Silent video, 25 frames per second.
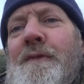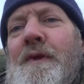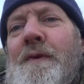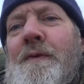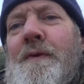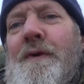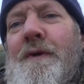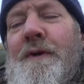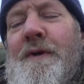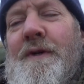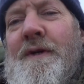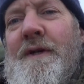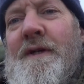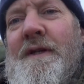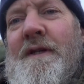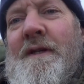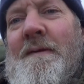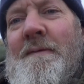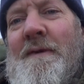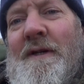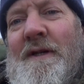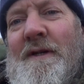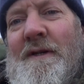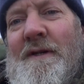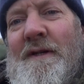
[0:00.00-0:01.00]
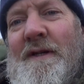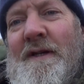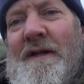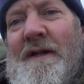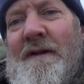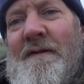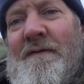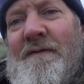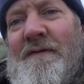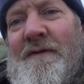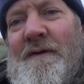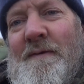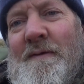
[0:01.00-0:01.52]
What good am I going to
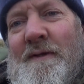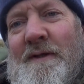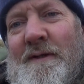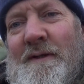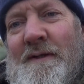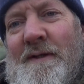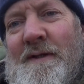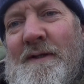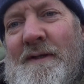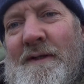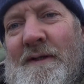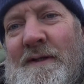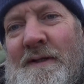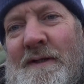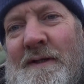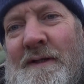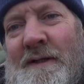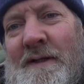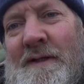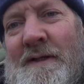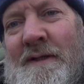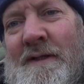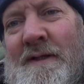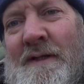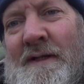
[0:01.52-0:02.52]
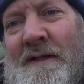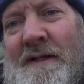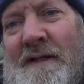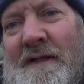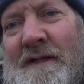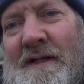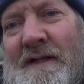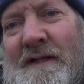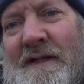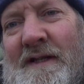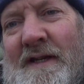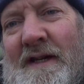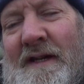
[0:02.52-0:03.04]
get from it?
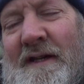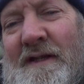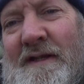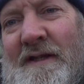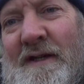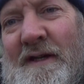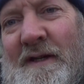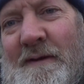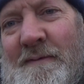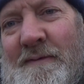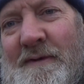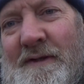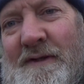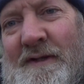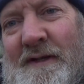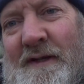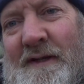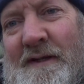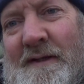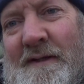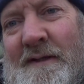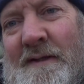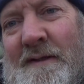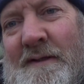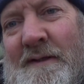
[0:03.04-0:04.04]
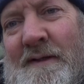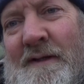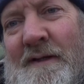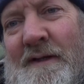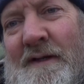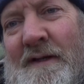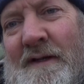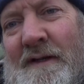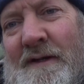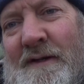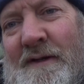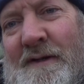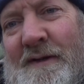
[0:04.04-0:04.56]
That type of thing.
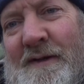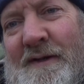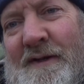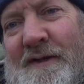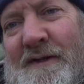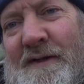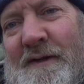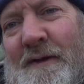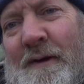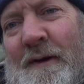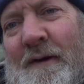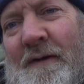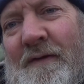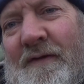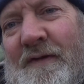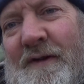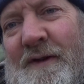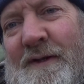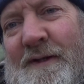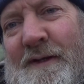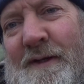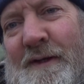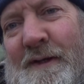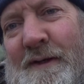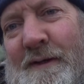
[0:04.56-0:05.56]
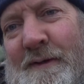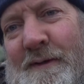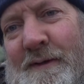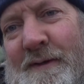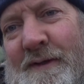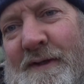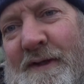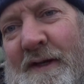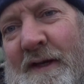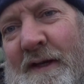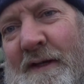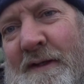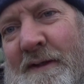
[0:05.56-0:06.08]
Because it's not a physical
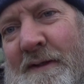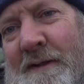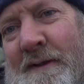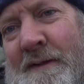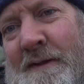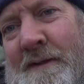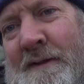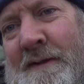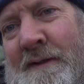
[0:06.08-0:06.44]
thing.